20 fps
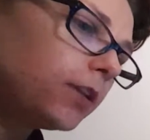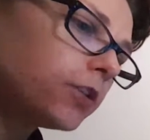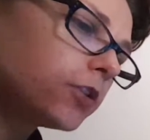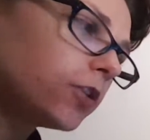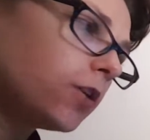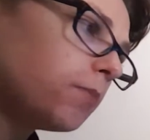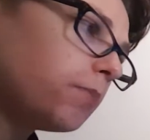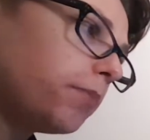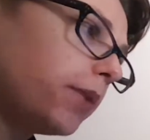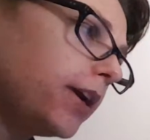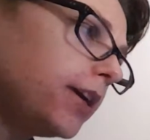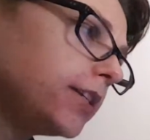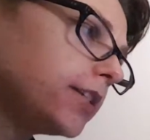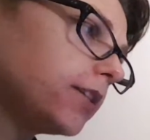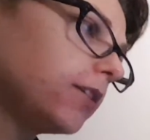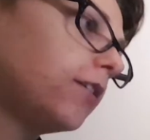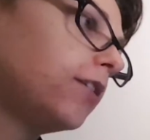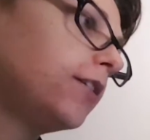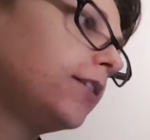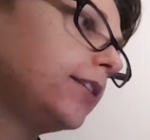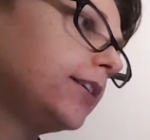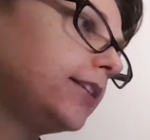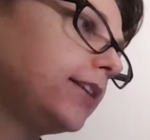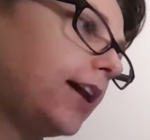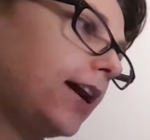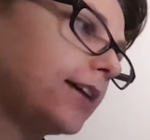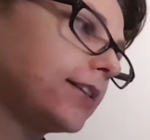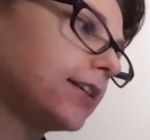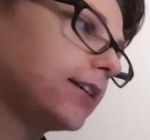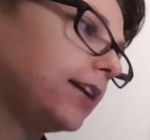So based on the
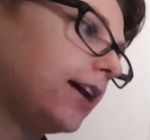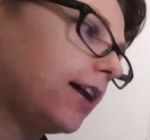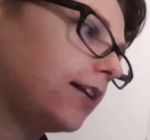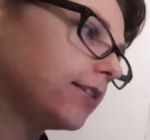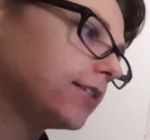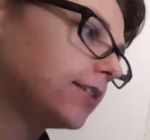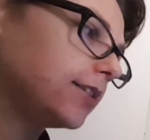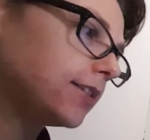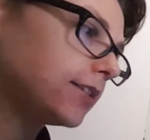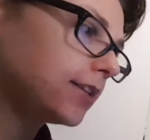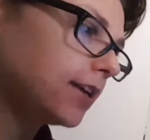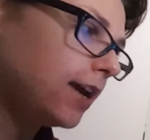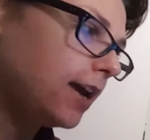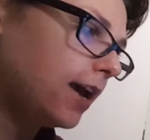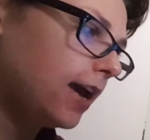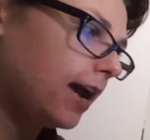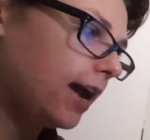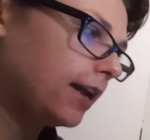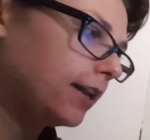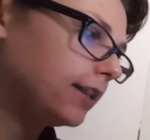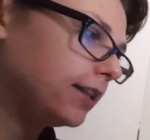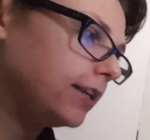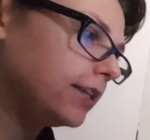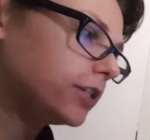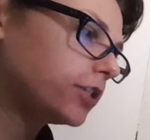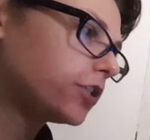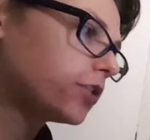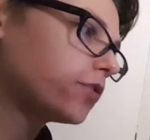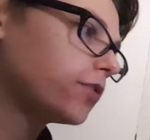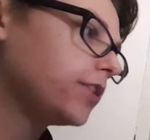task analysis and
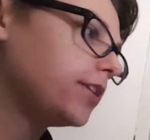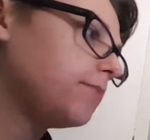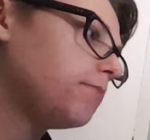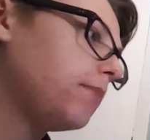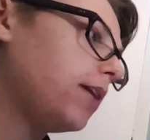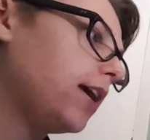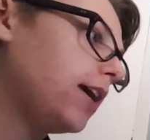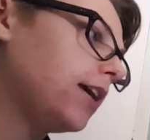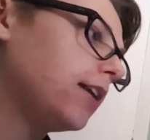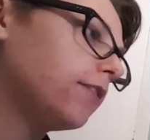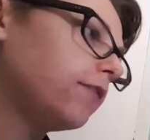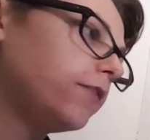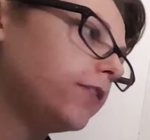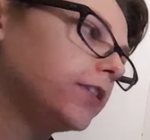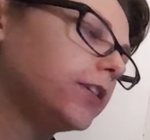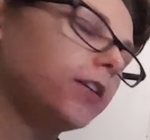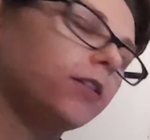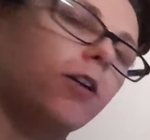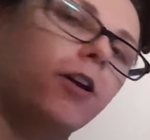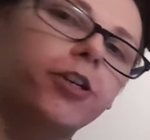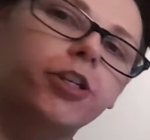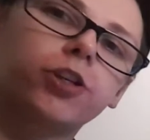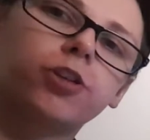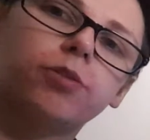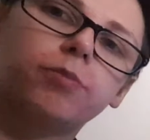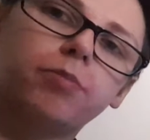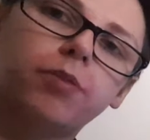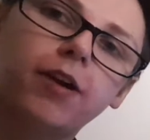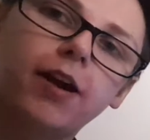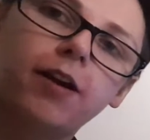these three main
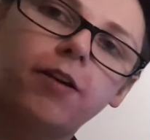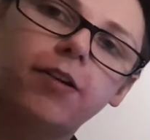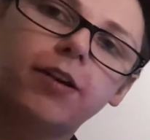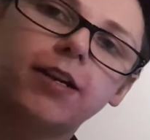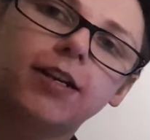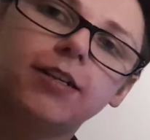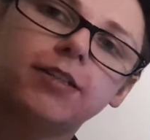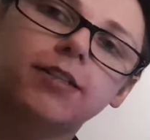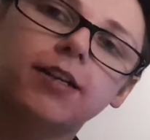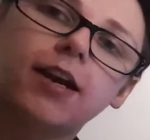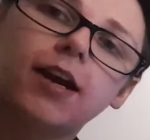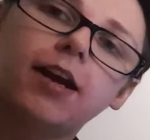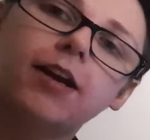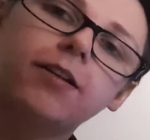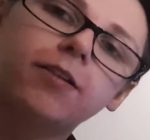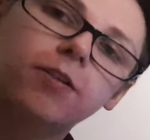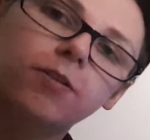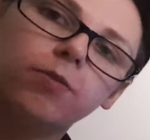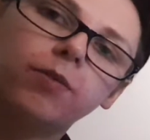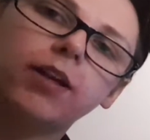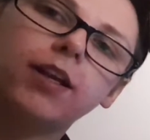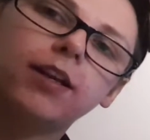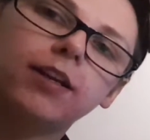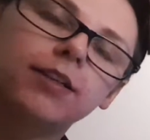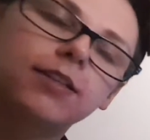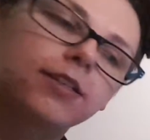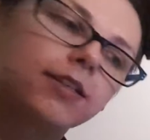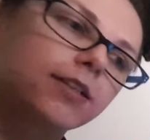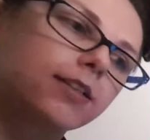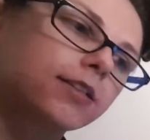physiological priorities and her
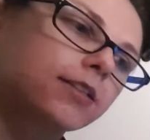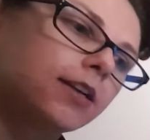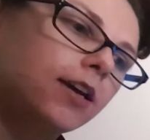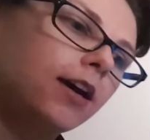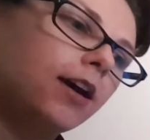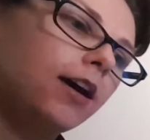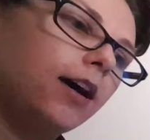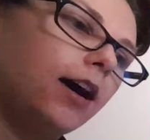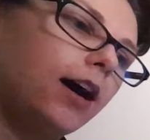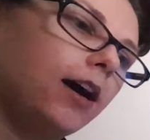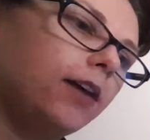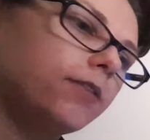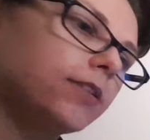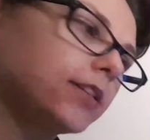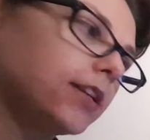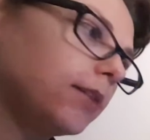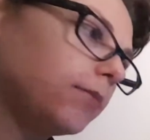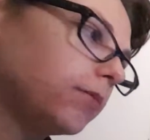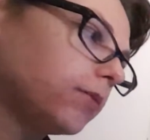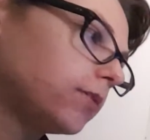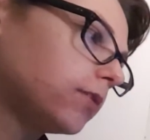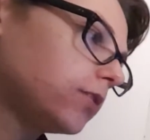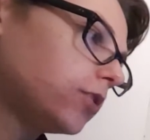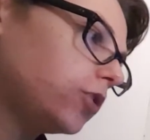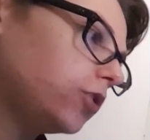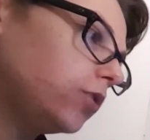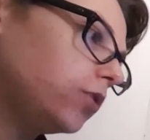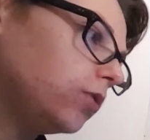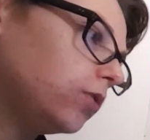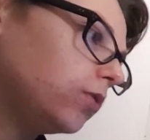weaknesses, I was able
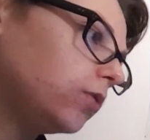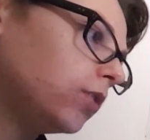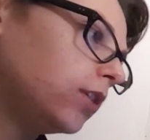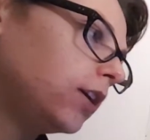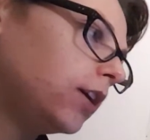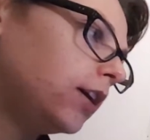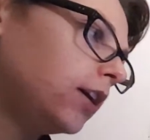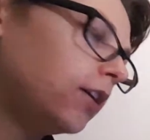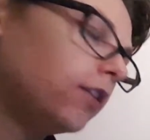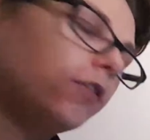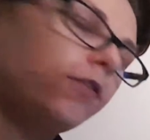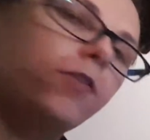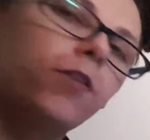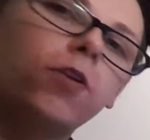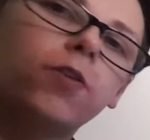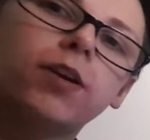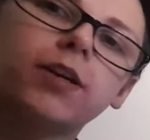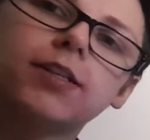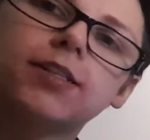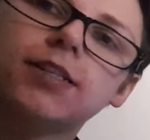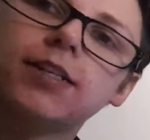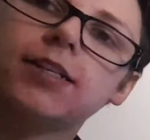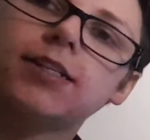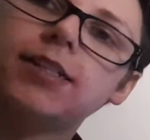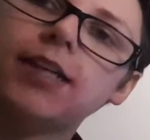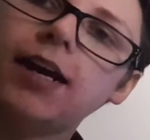to focus it